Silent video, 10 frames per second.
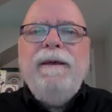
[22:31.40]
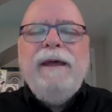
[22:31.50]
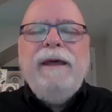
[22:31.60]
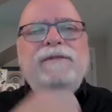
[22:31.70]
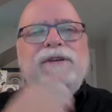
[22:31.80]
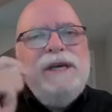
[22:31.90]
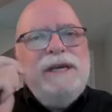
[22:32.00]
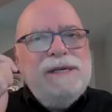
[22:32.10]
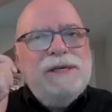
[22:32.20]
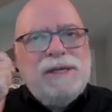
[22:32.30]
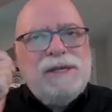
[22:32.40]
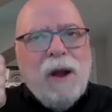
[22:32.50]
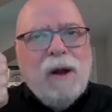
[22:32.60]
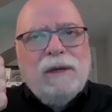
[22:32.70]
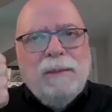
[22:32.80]
If Jesus
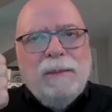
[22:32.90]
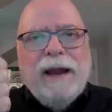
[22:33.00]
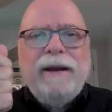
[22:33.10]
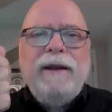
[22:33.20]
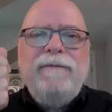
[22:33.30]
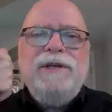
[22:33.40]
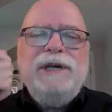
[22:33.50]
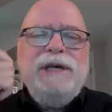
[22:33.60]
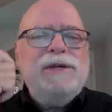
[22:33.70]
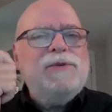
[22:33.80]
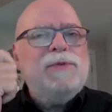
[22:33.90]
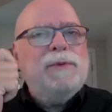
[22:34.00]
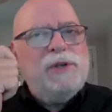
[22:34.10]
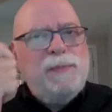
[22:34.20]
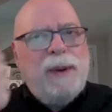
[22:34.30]
talked about it, if Jesus
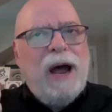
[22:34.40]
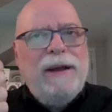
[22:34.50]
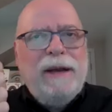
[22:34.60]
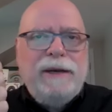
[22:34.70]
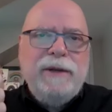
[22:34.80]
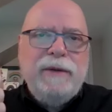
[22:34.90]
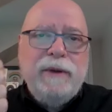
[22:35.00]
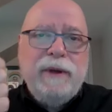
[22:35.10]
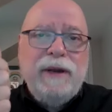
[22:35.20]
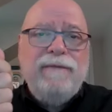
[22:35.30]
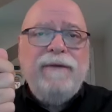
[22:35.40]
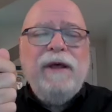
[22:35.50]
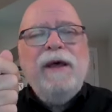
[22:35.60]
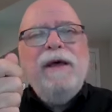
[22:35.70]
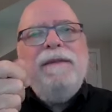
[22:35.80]
responded to it, if
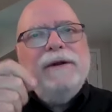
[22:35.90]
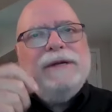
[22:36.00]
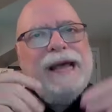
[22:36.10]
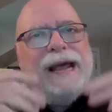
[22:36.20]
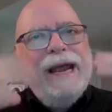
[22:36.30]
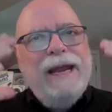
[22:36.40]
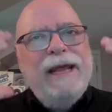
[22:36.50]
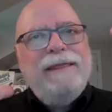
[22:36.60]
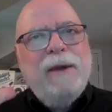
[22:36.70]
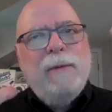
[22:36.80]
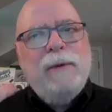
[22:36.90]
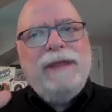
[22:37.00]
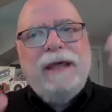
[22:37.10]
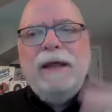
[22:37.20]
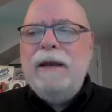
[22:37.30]
there's anything
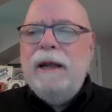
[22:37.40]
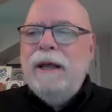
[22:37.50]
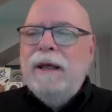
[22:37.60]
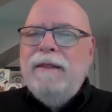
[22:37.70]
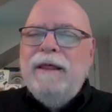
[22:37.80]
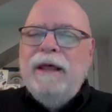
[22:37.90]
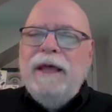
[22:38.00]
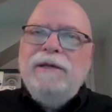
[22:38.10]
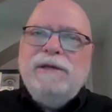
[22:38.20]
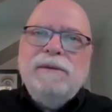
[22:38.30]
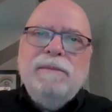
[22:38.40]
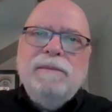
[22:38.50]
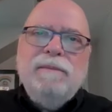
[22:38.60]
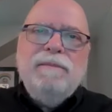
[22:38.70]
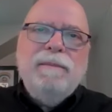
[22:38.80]
within these
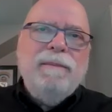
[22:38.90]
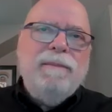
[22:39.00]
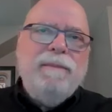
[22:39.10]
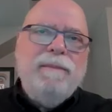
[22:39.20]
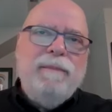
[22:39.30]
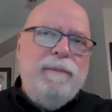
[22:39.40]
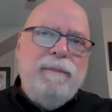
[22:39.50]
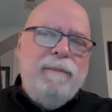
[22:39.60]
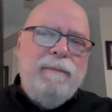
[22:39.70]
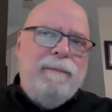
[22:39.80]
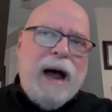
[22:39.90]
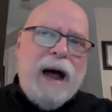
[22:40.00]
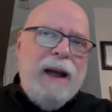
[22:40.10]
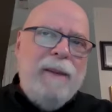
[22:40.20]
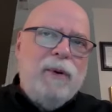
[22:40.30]

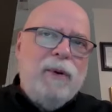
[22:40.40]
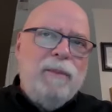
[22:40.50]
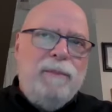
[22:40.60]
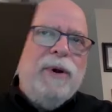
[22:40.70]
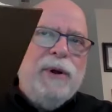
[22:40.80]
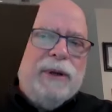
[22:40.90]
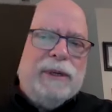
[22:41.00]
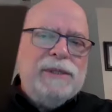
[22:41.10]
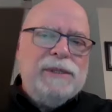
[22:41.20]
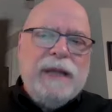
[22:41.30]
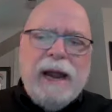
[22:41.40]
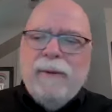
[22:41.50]
Bible books that